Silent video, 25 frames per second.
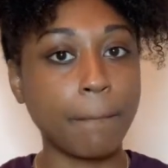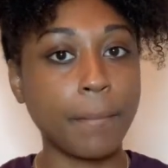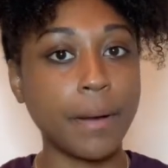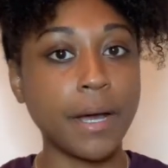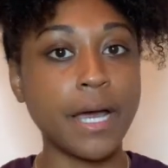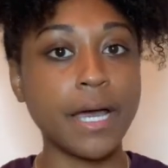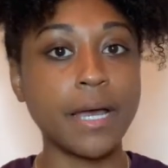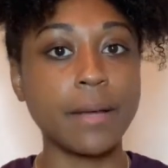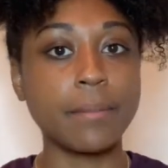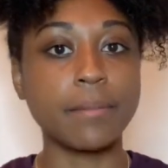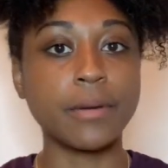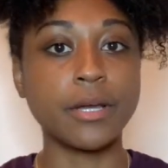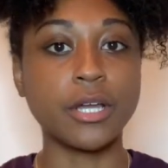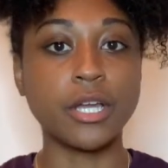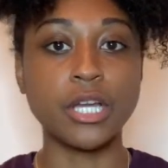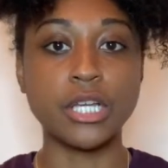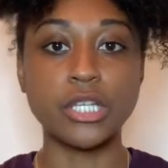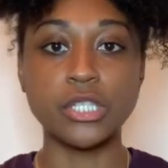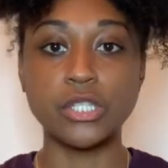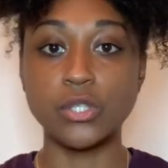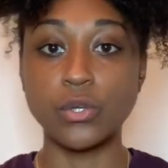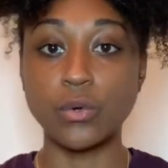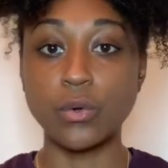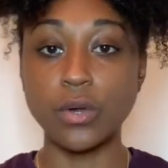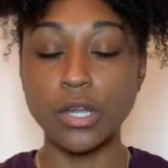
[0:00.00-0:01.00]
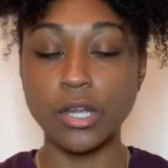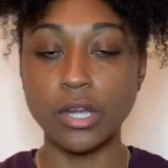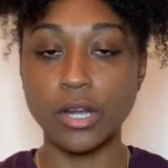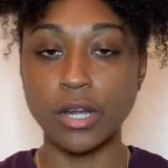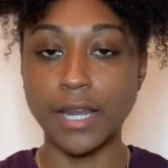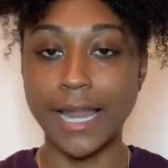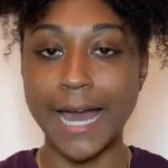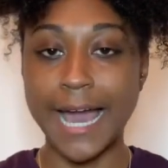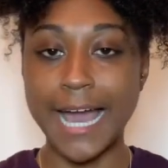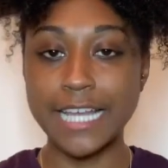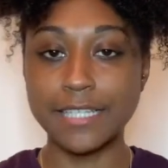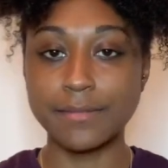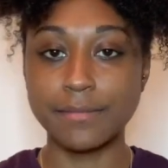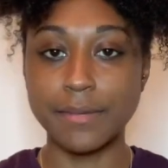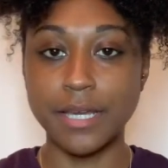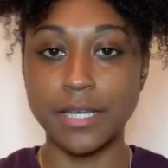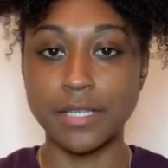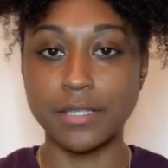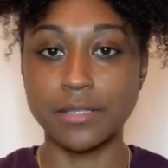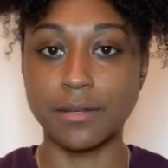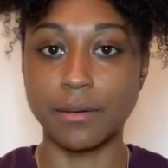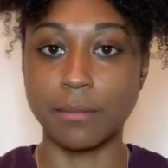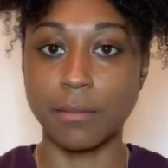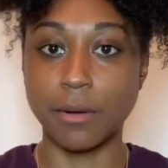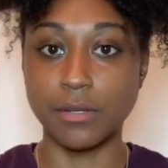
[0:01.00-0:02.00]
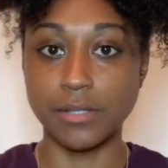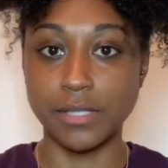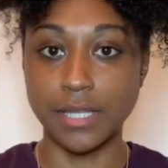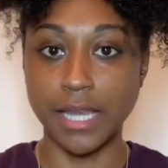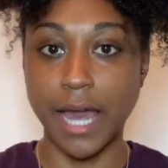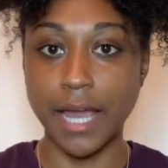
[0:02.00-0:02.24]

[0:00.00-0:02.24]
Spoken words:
but because you and your classmates are most